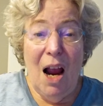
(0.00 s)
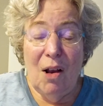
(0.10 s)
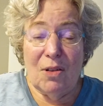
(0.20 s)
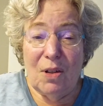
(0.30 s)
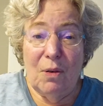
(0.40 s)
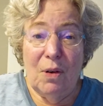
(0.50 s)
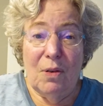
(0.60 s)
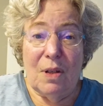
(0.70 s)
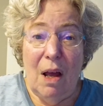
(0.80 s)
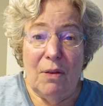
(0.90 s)
I also
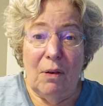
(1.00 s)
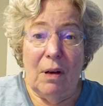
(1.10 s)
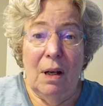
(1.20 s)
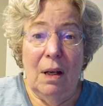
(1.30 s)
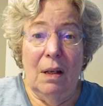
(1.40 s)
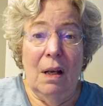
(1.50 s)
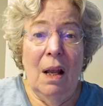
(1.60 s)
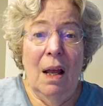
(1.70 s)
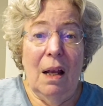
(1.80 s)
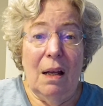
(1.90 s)
use other
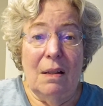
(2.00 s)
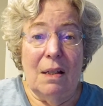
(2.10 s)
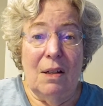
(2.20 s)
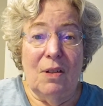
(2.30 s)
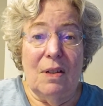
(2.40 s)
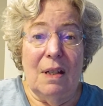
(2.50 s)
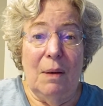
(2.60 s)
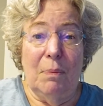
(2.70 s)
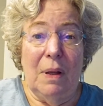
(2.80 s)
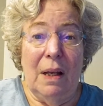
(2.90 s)

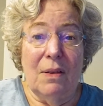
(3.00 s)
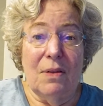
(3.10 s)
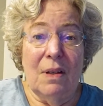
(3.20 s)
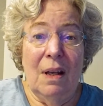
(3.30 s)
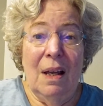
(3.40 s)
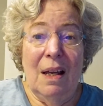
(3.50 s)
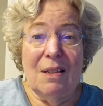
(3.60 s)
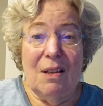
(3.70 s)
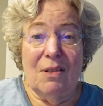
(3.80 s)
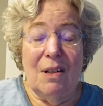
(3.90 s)
contingency plans,
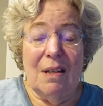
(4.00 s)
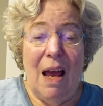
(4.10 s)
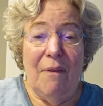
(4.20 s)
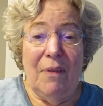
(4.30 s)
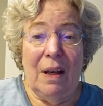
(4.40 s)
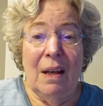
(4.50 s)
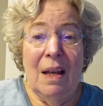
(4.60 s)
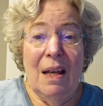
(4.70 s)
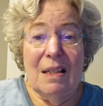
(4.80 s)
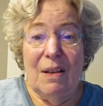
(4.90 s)
such as having
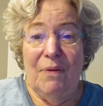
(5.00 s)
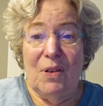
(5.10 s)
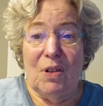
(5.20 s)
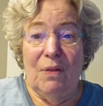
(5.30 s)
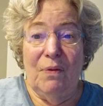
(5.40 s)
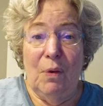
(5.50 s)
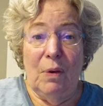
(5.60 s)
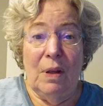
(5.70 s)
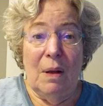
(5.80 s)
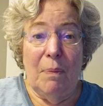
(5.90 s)
sufficient
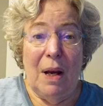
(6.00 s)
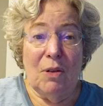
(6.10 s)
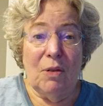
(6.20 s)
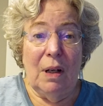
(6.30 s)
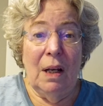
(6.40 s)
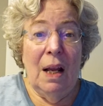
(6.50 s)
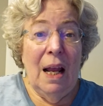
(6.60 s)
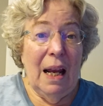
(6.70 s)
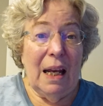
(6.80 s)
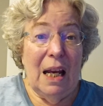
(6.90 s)
food in the pantry
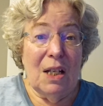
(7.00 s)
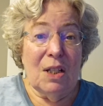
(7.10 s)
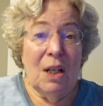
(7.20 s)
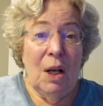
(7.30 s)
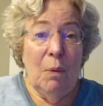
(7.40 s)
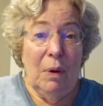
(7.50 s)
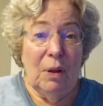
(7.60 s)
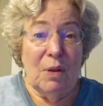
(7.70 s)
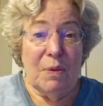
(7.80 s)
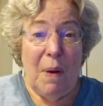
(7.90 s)
in case we
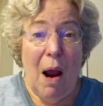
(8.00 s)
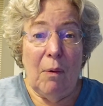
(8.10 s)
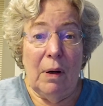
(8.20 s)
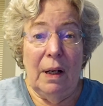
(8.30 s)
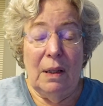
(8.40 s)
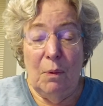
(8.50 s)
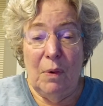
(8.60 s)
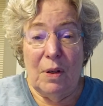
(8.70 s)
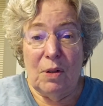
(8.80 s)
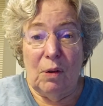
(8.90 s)
lose power in the
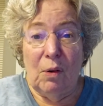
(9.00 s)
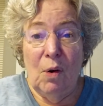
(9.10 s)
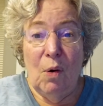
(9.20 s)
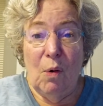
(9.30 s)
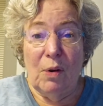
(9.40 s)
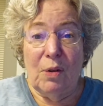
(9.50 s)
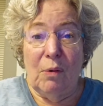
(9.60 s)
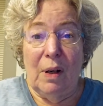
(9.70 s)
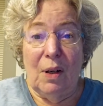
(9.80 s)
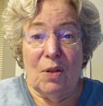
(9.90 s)
winter or
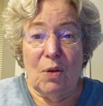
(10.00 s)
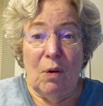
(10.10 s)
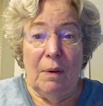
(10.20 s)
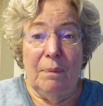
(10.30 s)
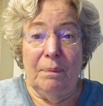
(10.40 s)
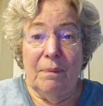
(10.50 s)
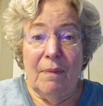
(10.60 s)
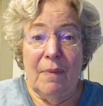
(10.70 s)
during a storm.